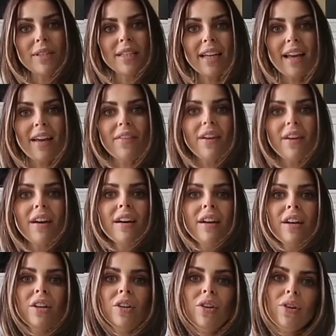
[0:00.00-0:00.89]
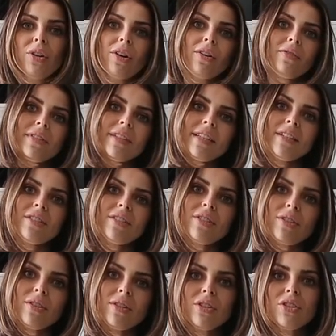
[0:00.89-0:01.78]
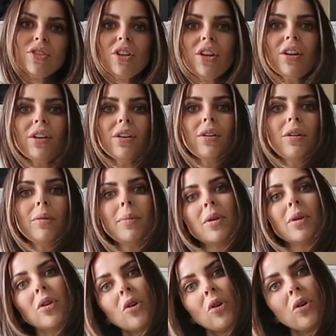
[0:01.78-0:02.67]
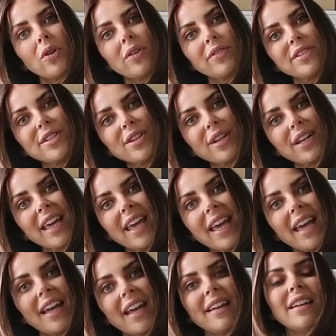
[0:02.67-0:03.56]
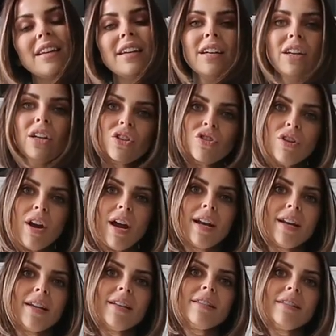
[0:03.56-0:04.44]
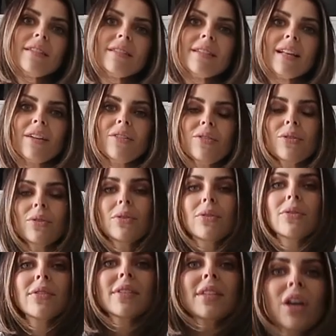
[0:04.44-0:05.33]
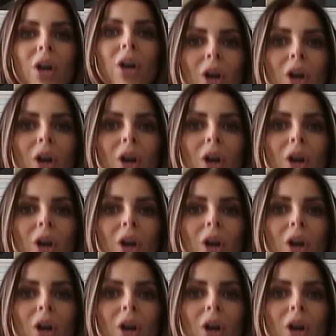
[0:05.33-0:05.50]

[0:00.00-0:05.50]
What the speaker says: together. You could obviously just do the shirt up or even tuck it in. Trainers, sandals,